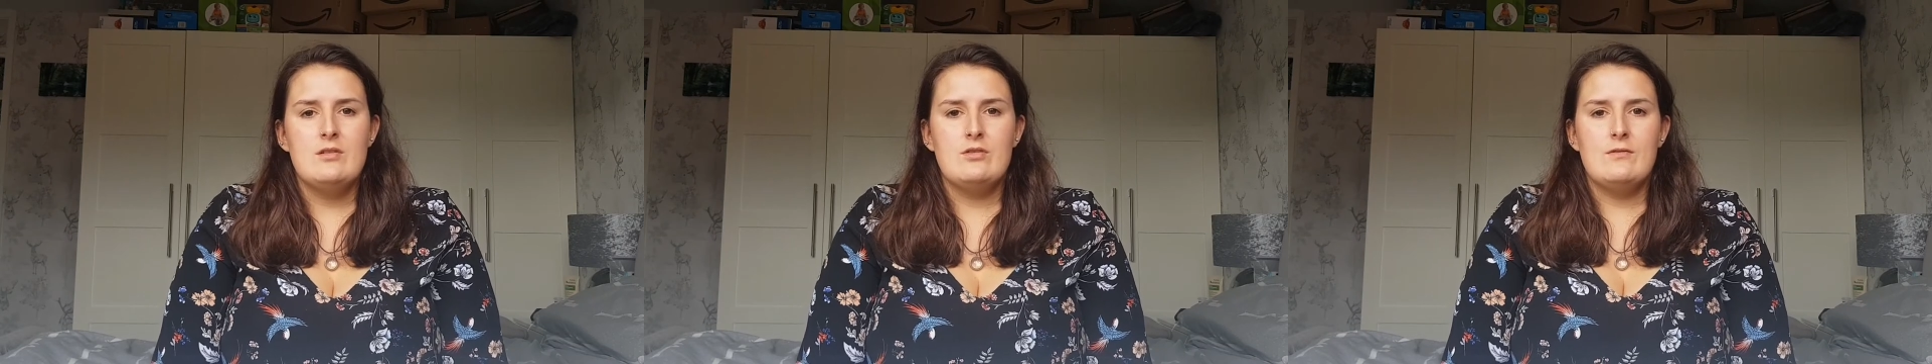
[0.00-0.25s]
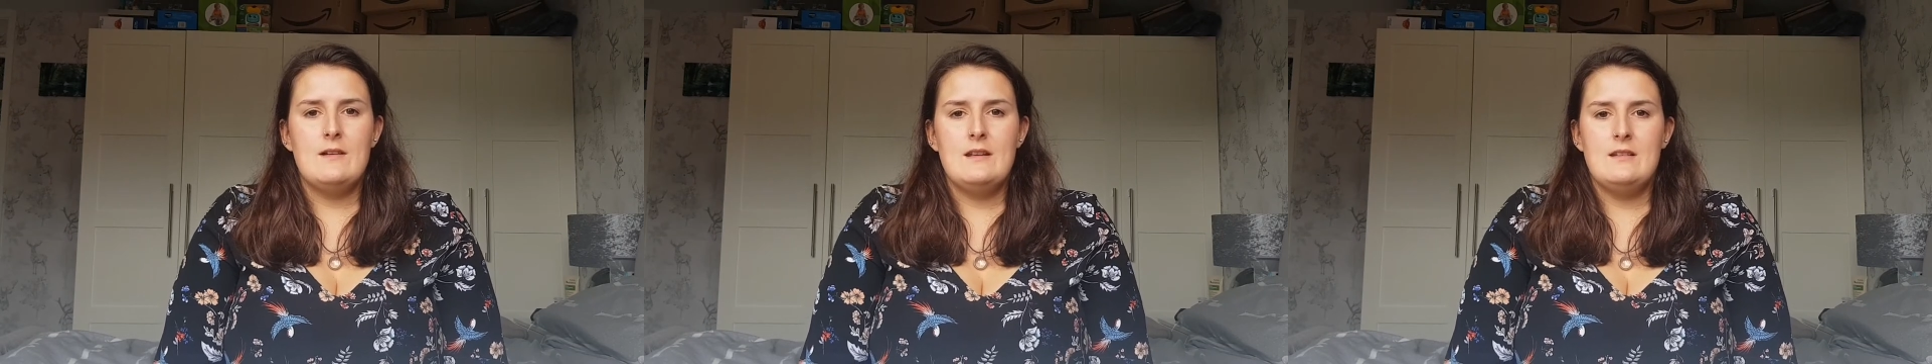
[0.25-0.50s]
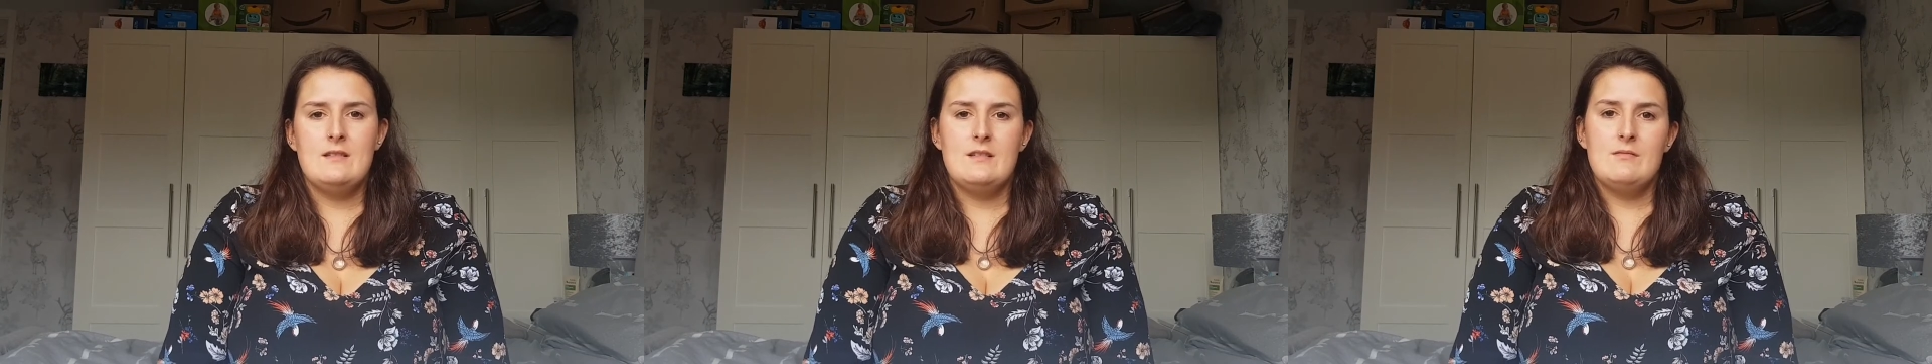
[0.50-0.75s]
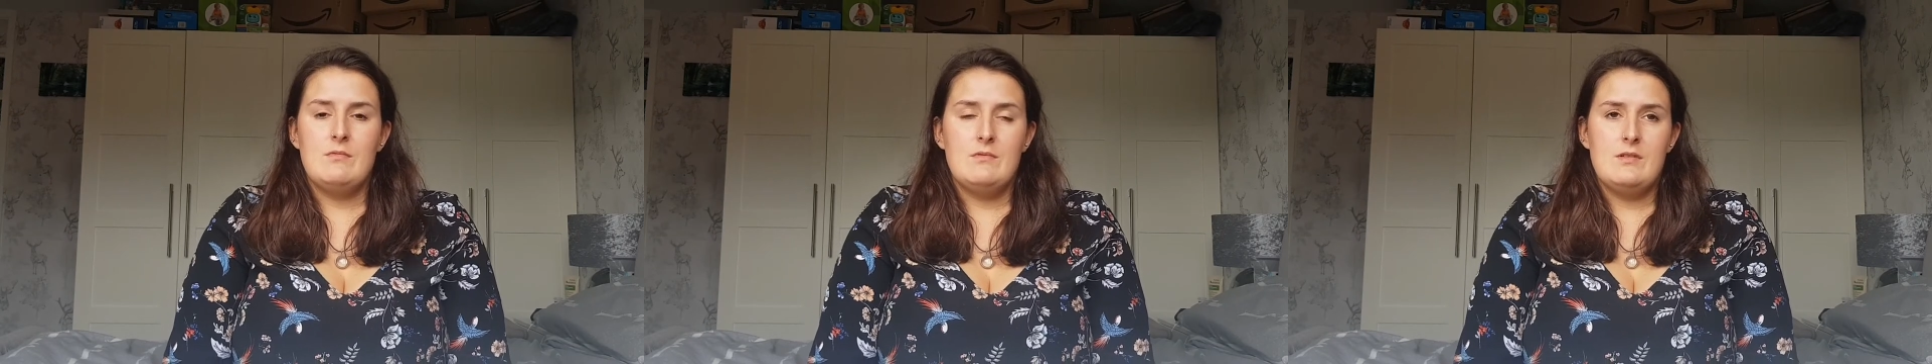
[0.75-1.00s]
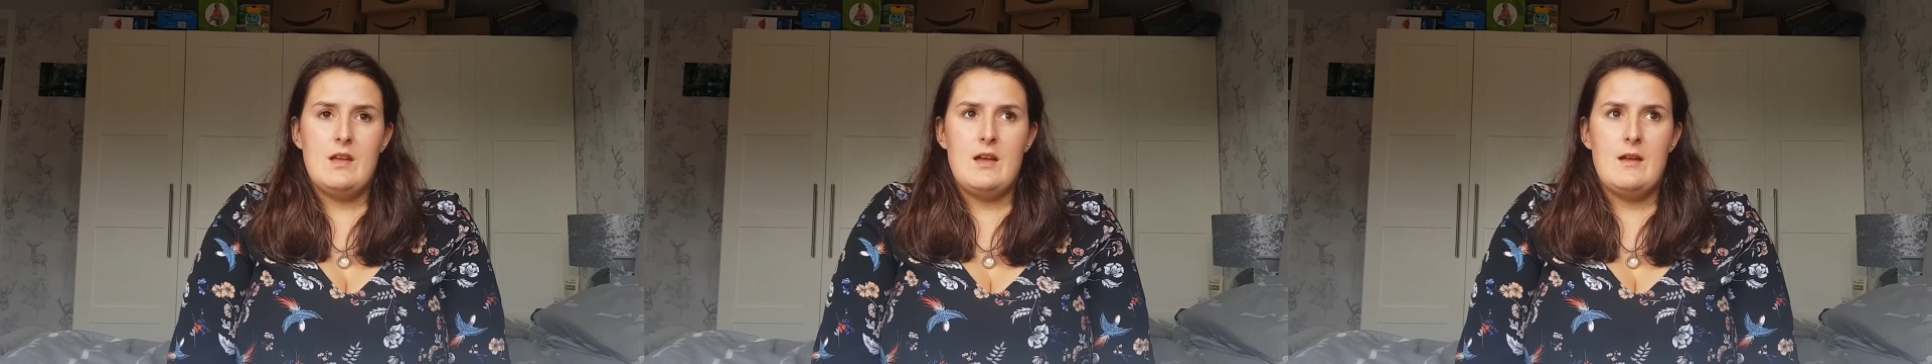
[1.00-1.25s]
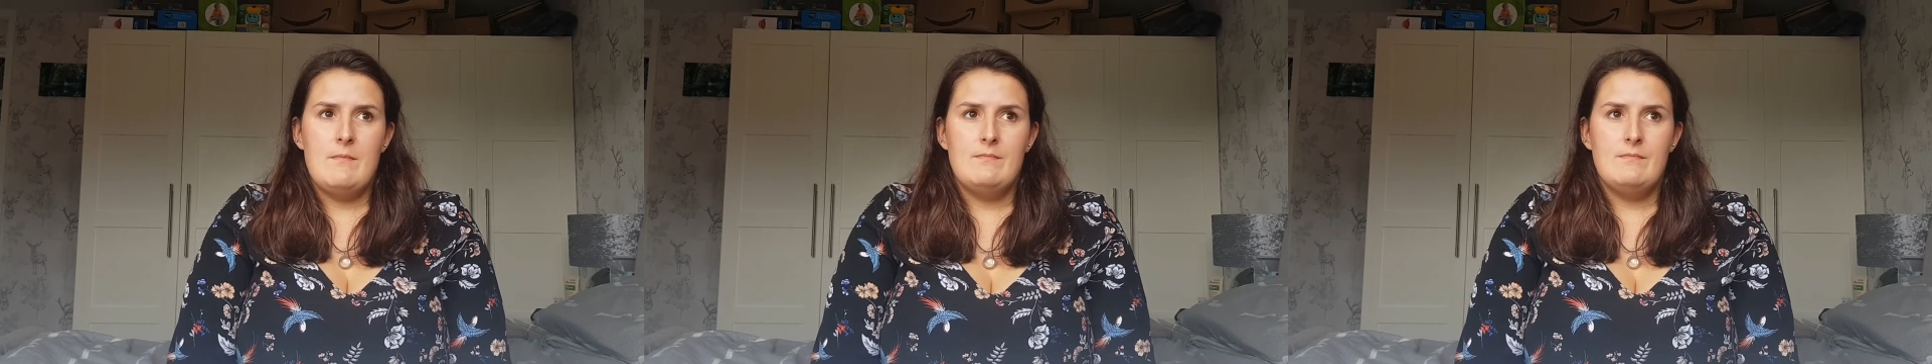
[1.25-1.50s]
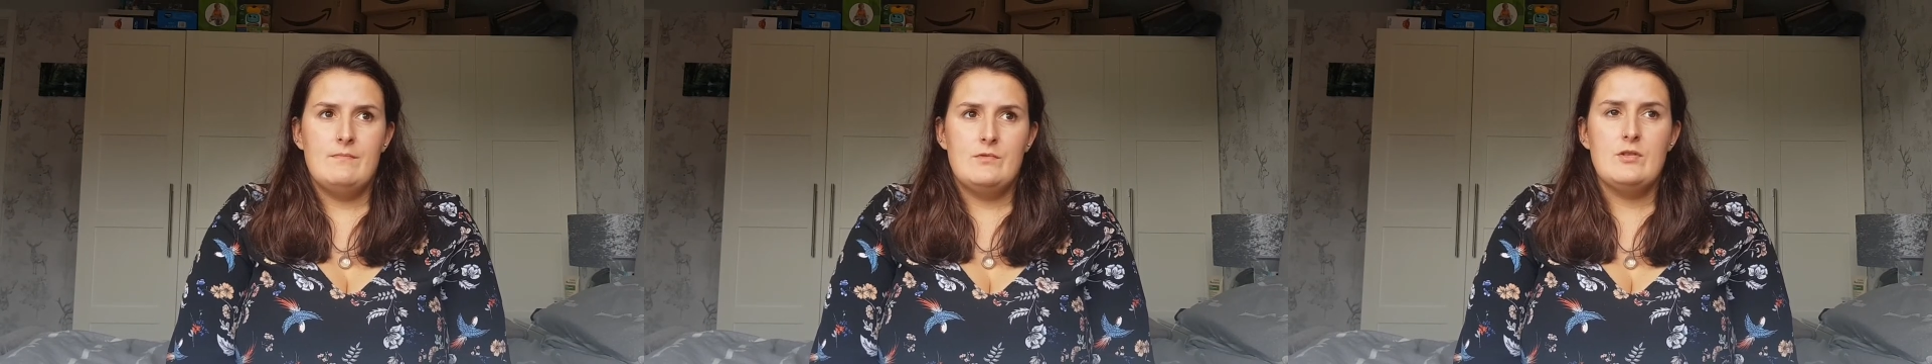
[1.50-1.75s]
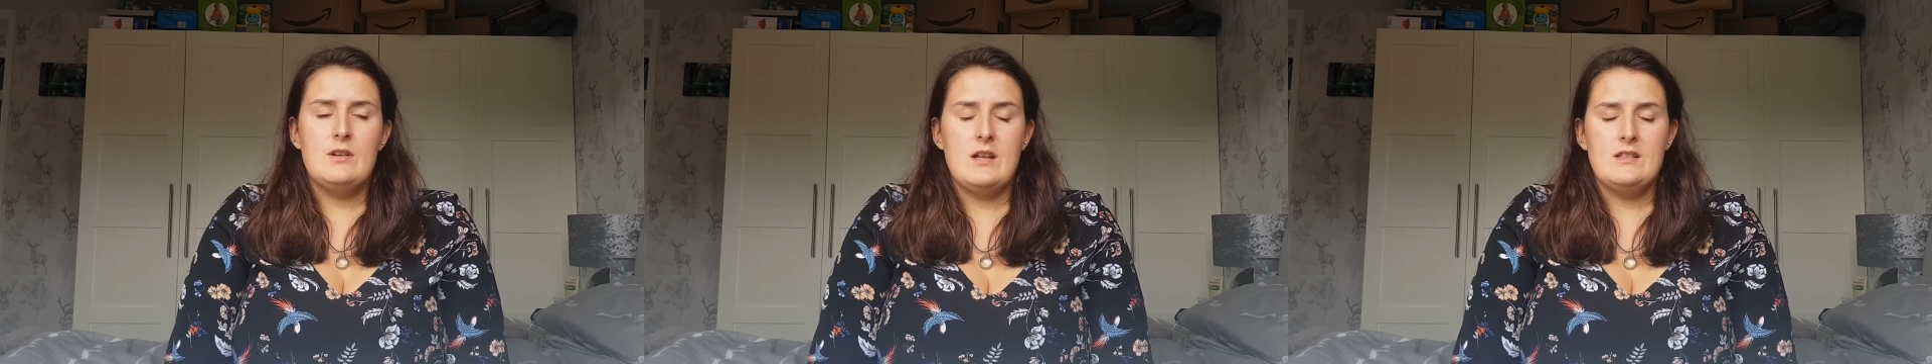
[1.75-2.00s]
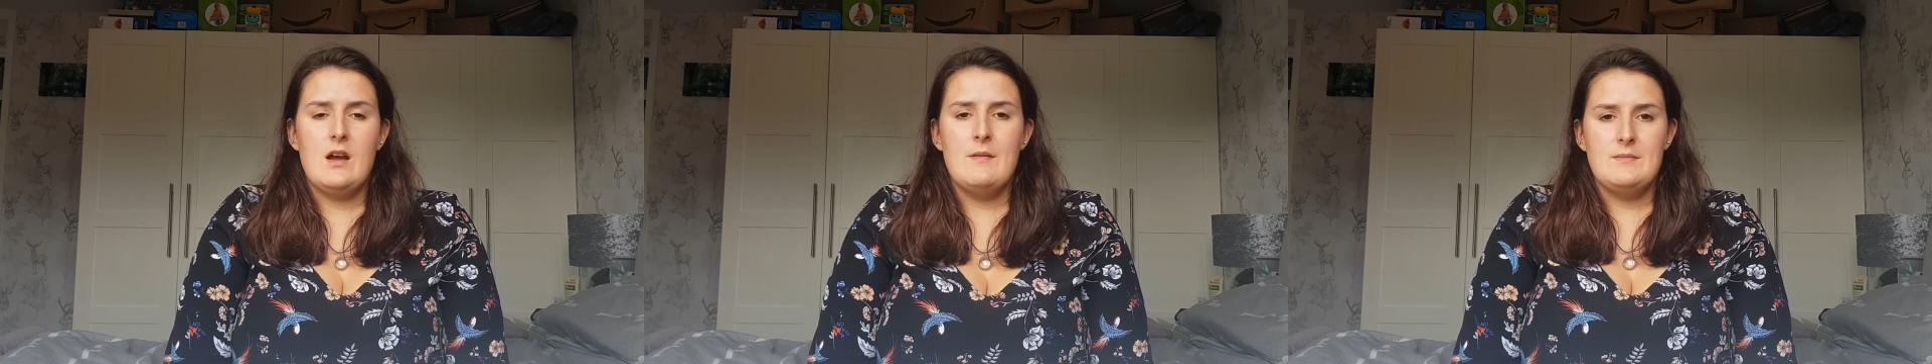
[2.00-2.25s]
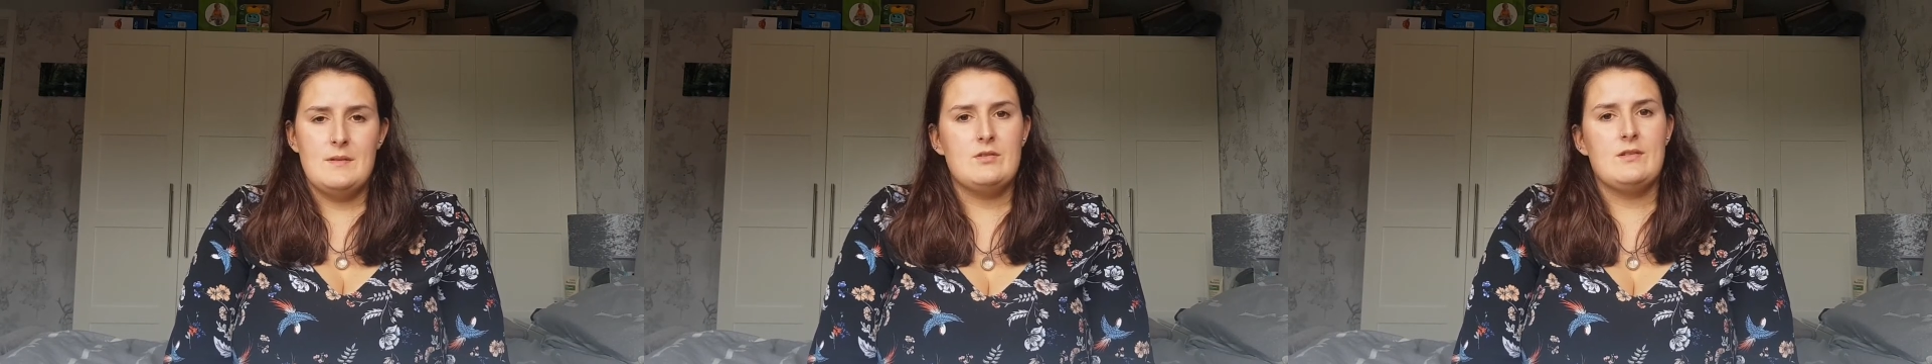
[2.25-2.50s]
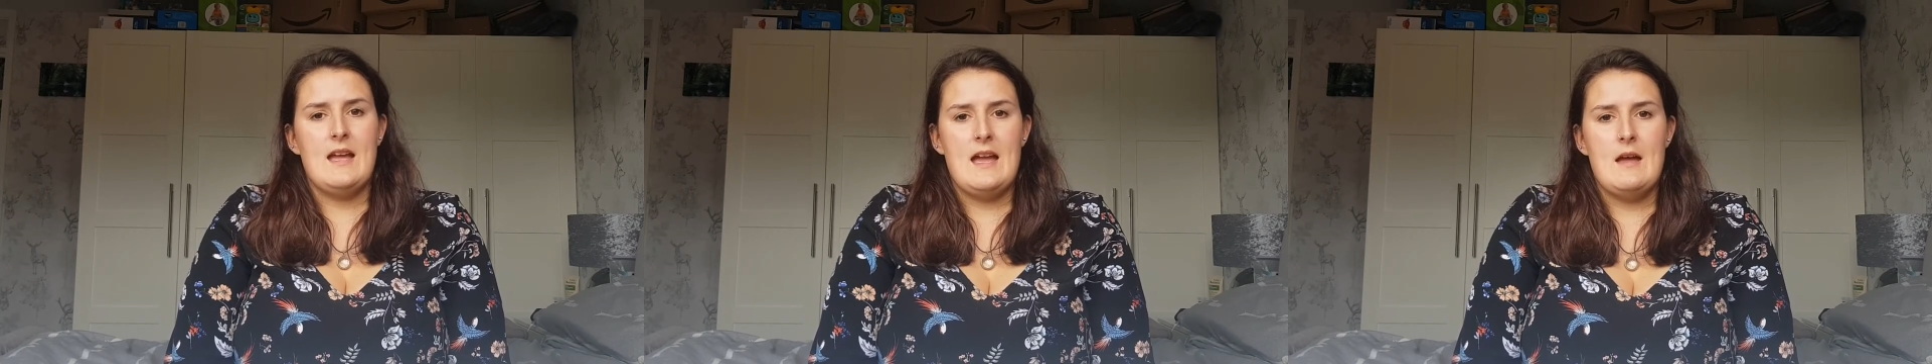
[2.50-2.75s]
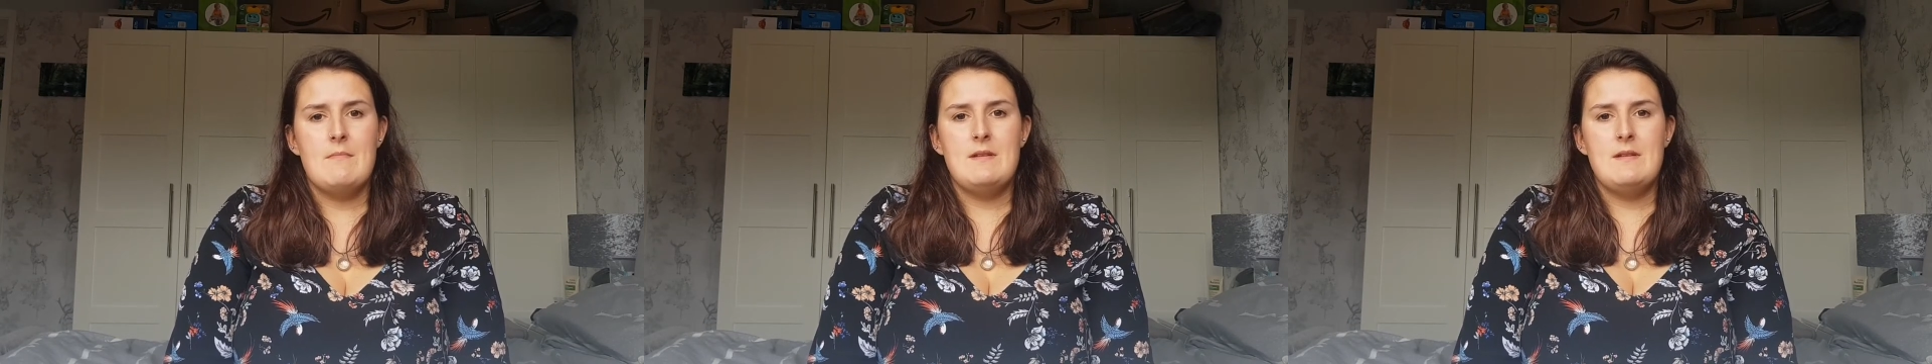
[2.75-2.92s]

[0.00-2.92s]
During her time in special care,